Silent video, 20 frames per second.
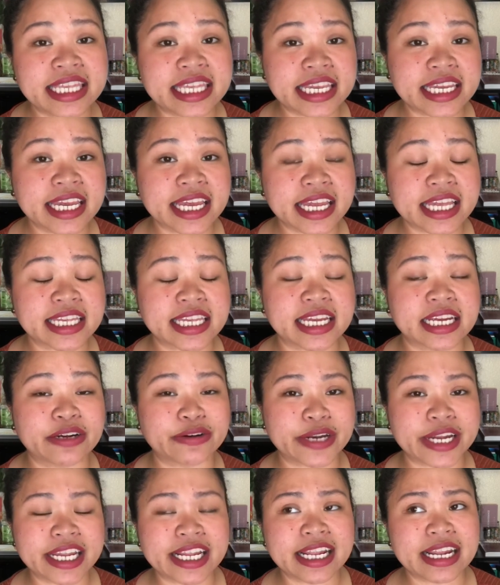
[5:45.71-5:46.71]
Cica is a
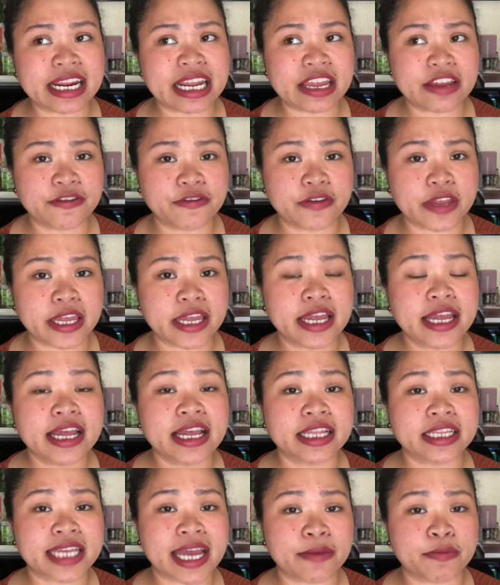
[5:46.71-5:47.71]
green leafy
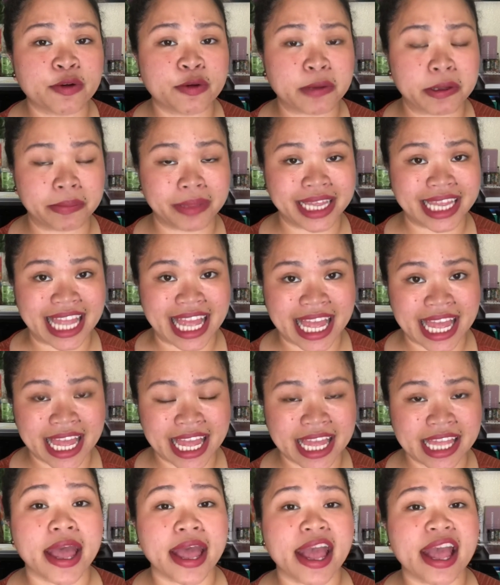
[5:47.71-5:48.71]
type of a plant